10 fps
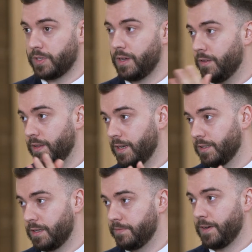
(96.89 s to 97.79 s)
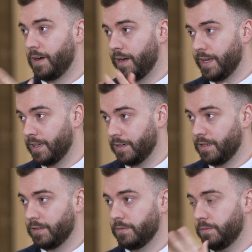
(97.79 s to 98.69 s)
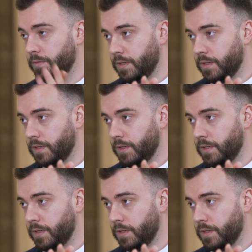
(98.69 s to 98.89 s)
certain things like flying and